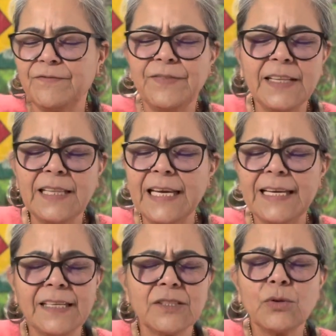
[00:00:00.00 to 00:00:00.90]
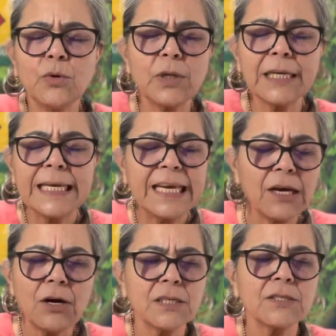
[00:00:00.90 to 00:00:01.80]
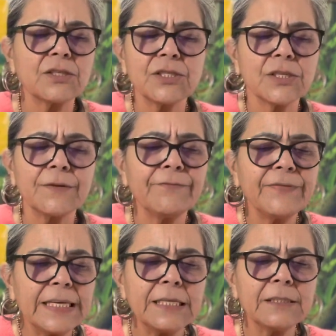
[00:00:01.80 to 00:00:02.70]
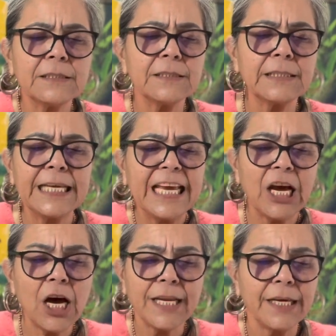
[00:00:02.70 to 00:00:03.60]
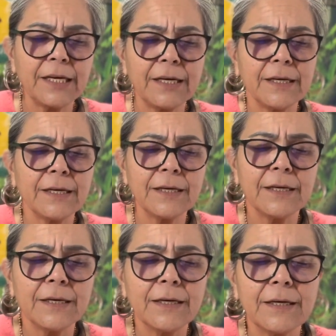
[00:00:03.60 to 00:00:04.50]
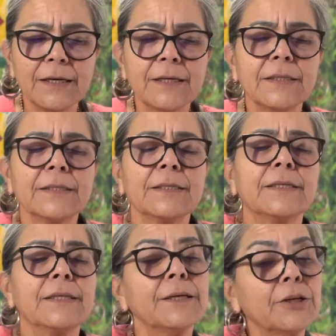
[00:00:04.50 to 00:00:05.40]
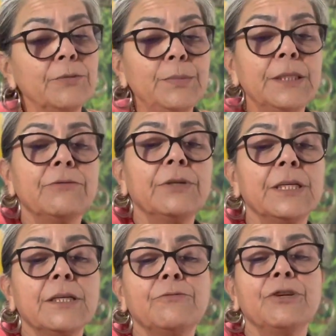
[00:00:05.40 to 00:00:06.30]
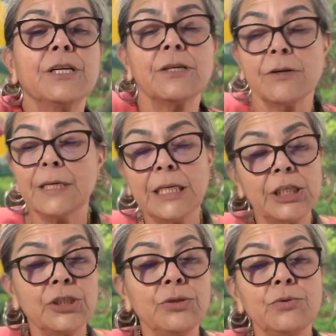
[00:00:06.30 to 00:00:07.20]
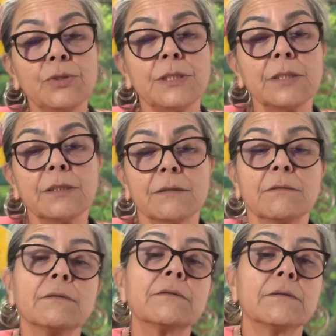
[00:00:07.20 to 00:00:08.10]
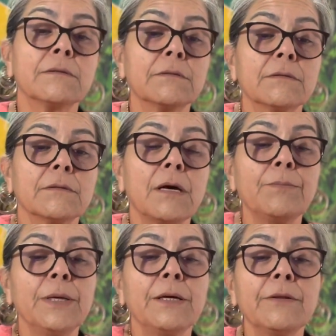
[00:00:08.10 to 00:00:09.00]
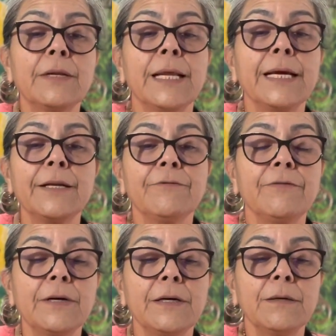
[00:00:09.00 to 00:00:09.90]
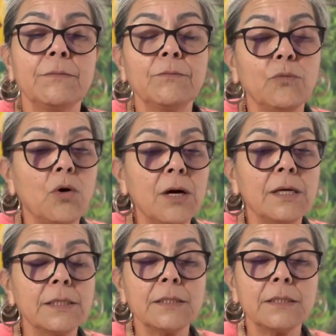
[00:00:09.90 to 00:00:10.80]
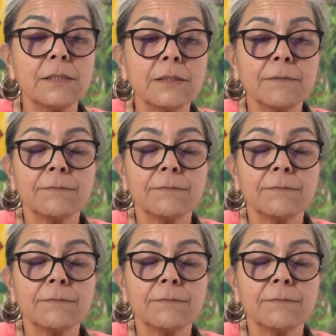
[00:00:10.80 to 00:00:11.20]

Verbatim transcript: felt like total chaos or it's going to feel chaotic. Could be the re reoccurring issues that up here, the Nine of um, Wands.